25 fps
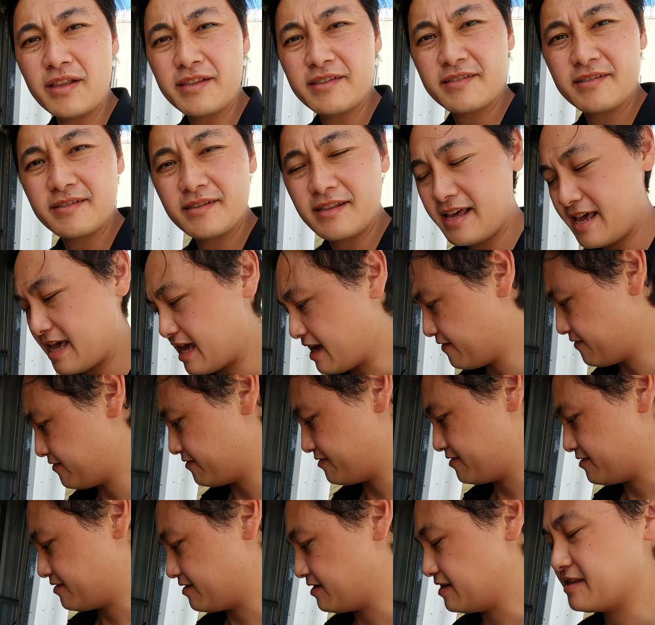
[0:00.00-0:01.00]
ones they have.
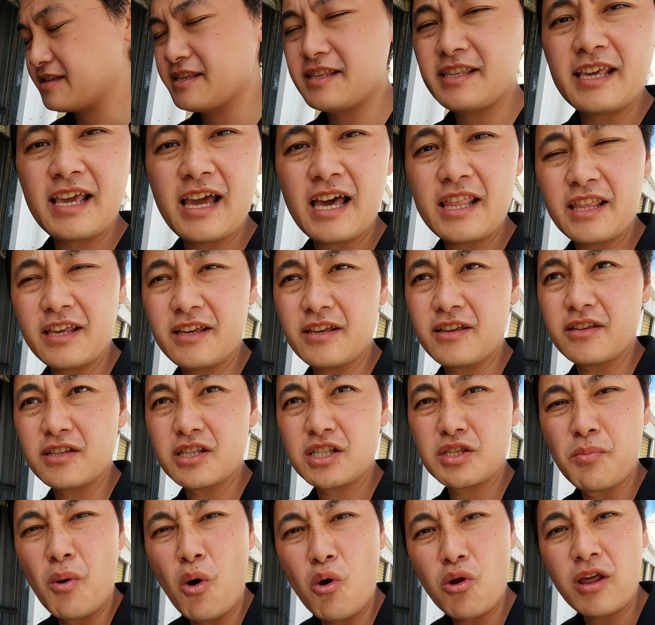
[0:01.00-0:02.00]
These are the other
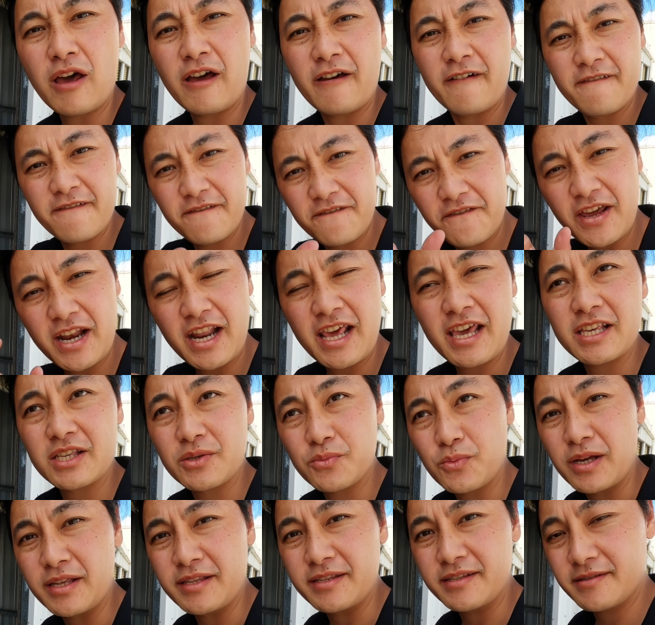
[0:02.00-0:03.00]
smaller
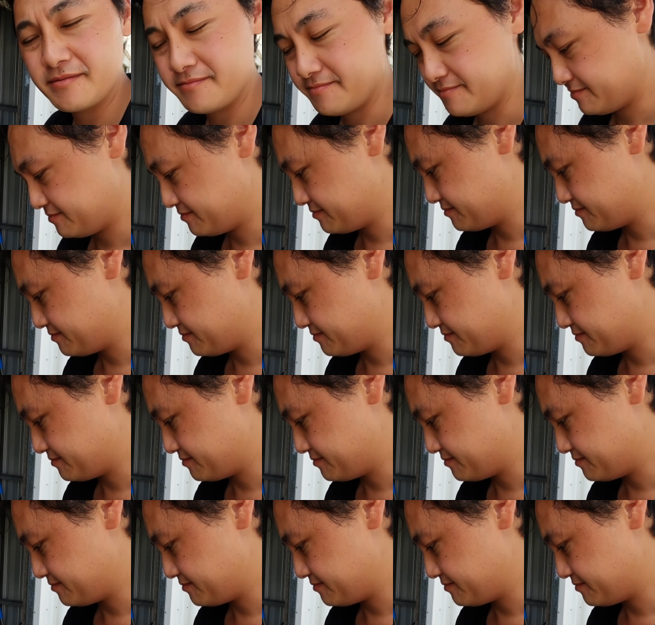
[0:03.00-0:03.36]
finesse ones.